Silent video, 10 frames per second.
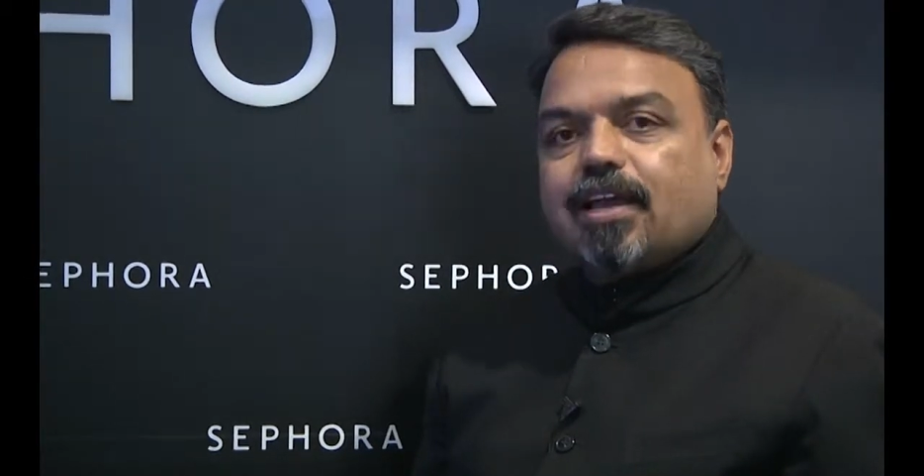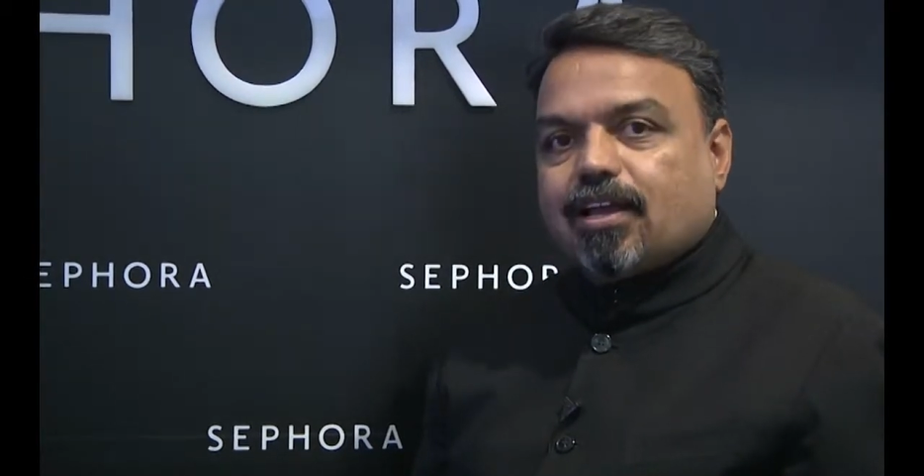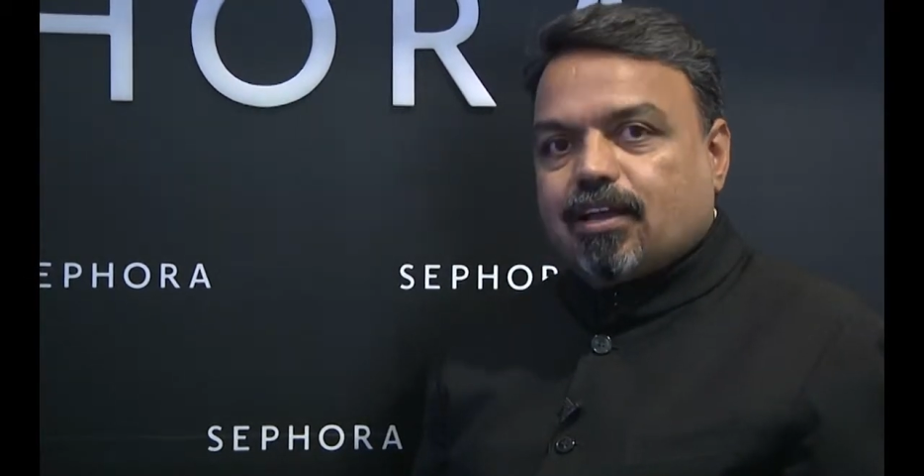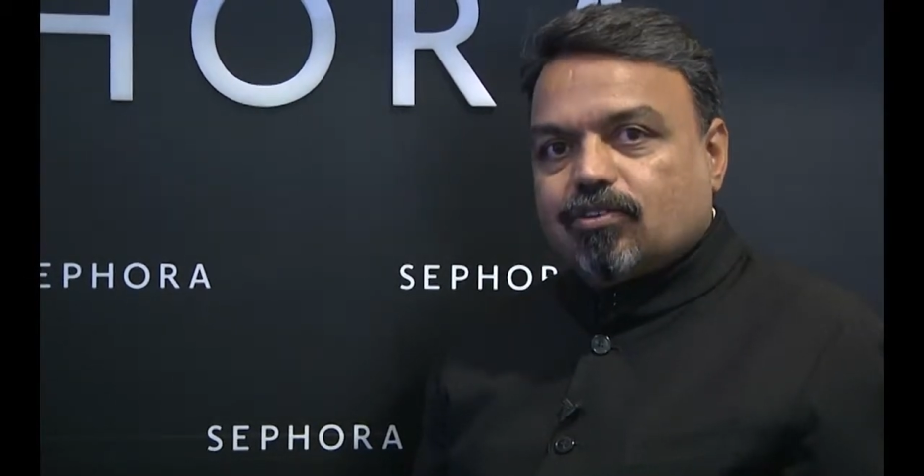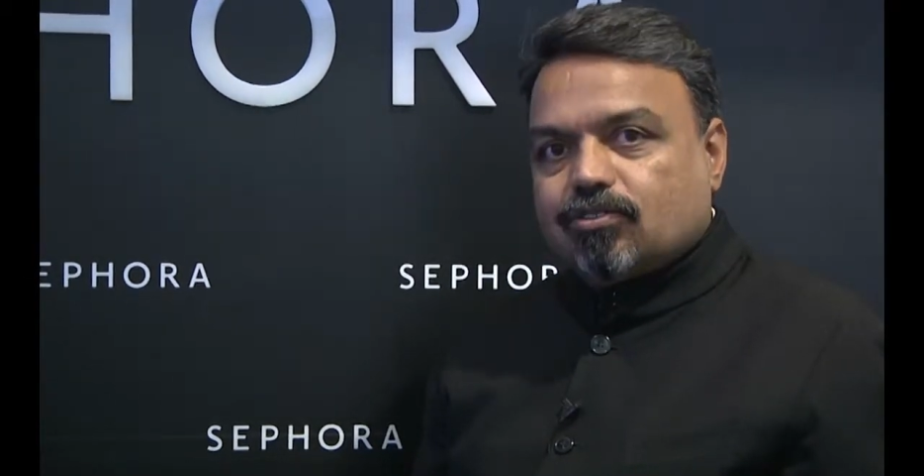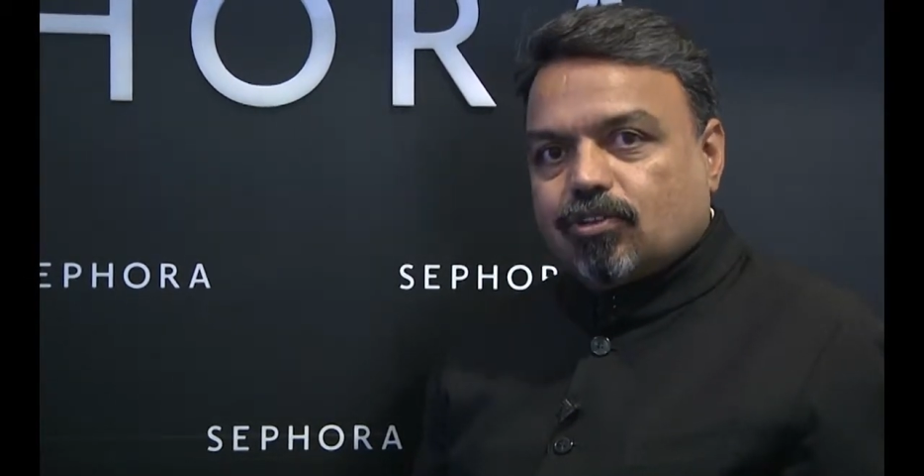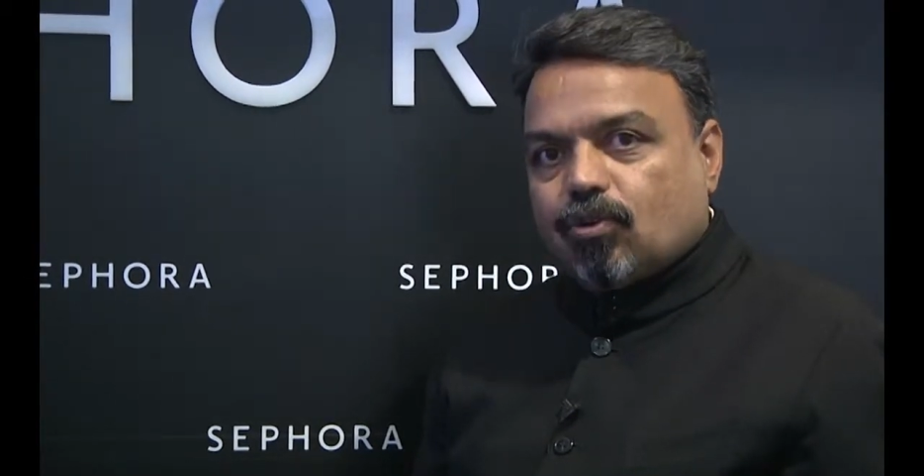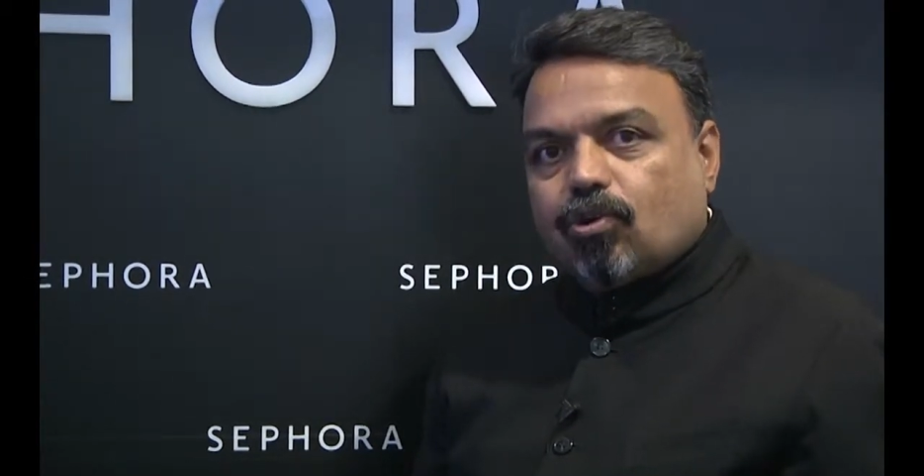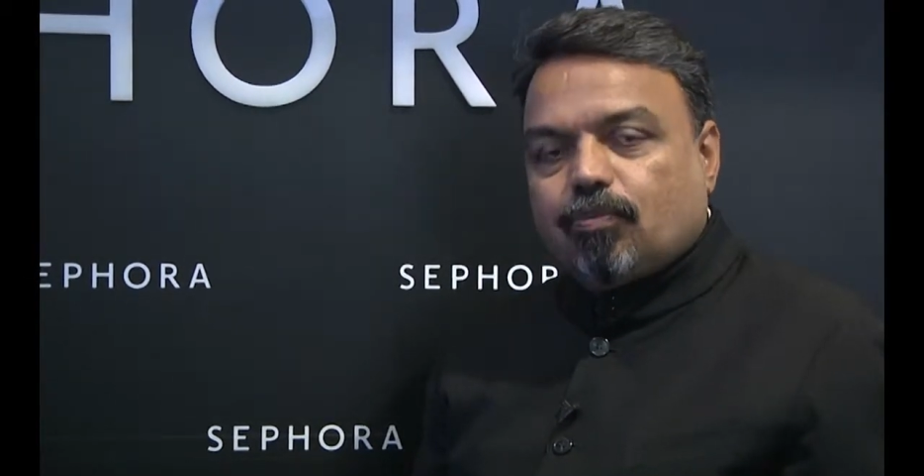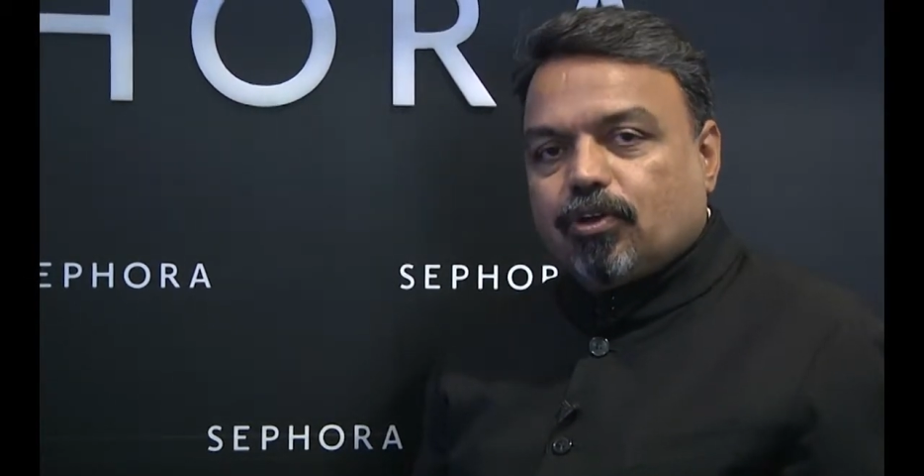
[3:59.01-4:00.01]
decade or so in
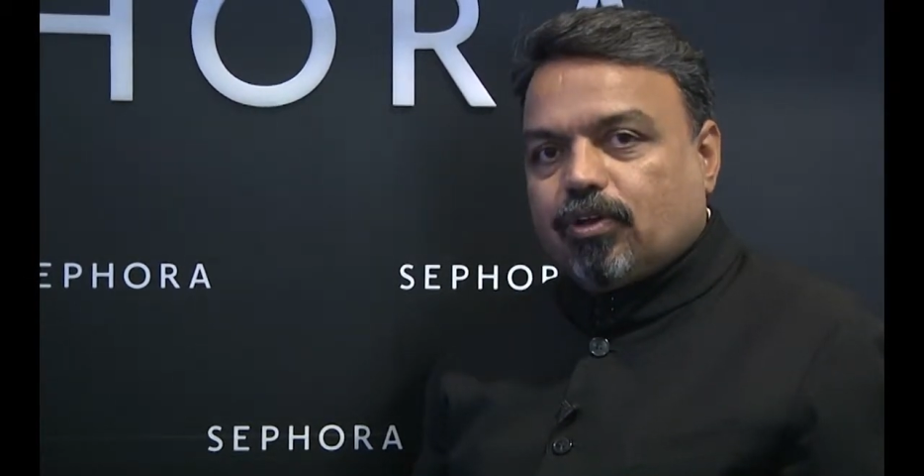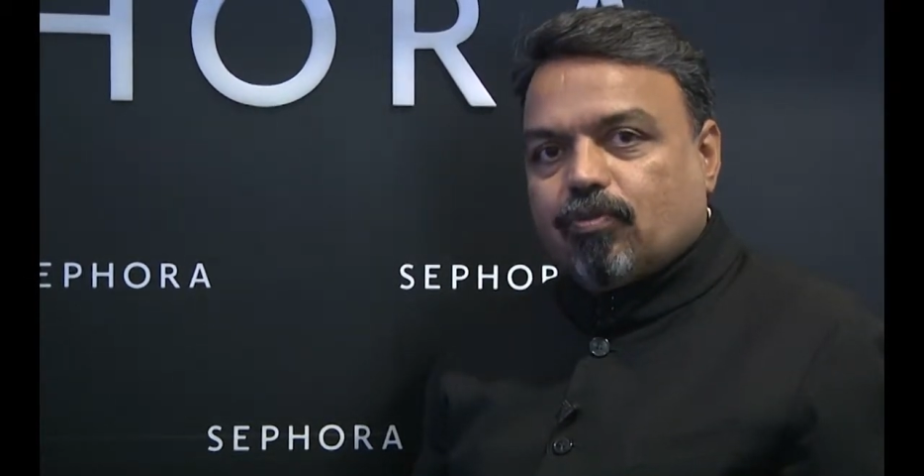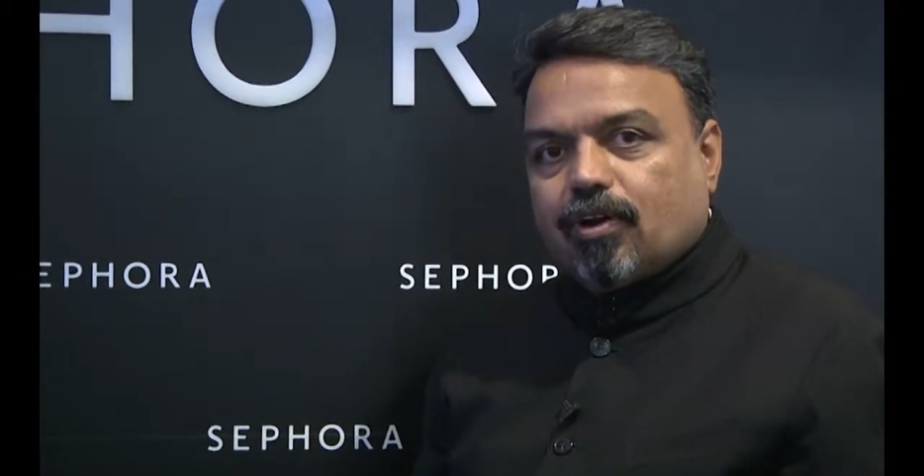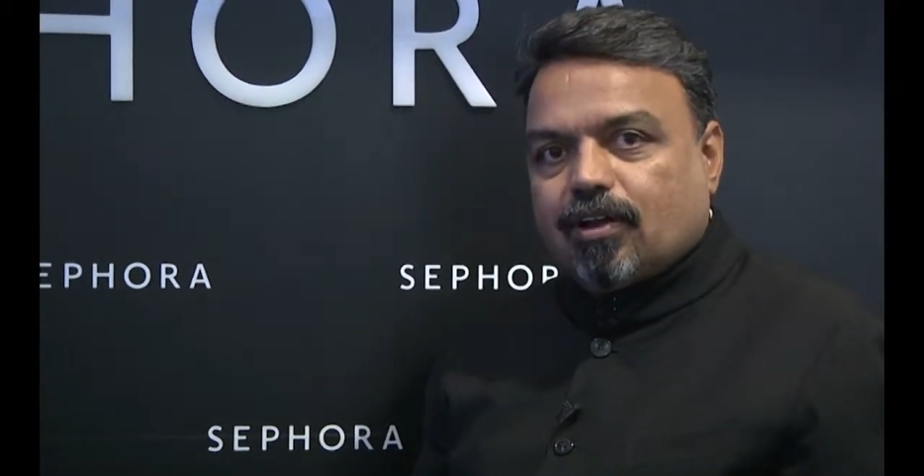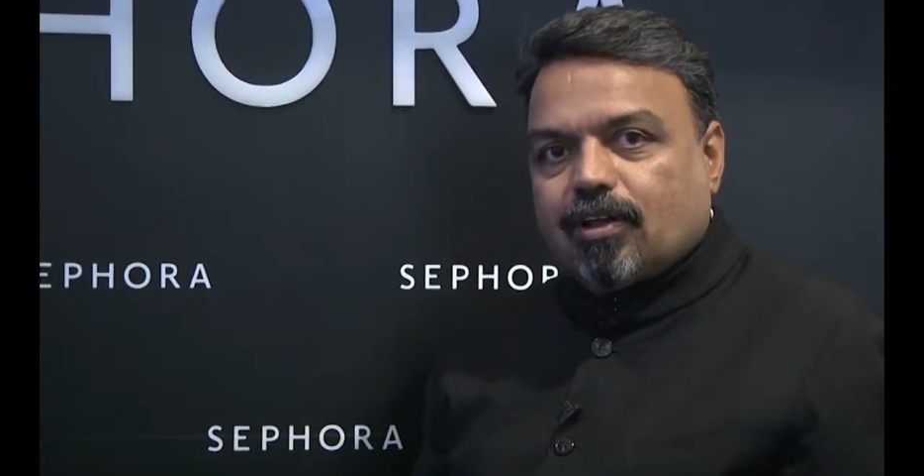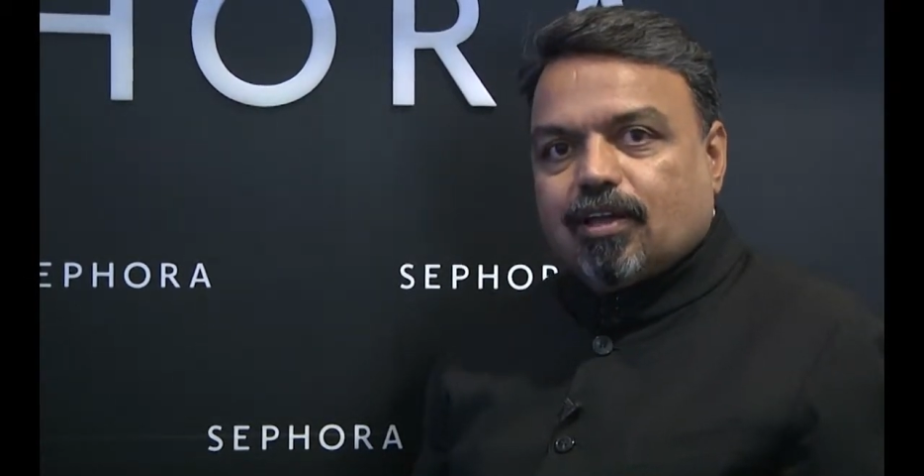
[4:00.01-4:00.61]
the whole beauty world,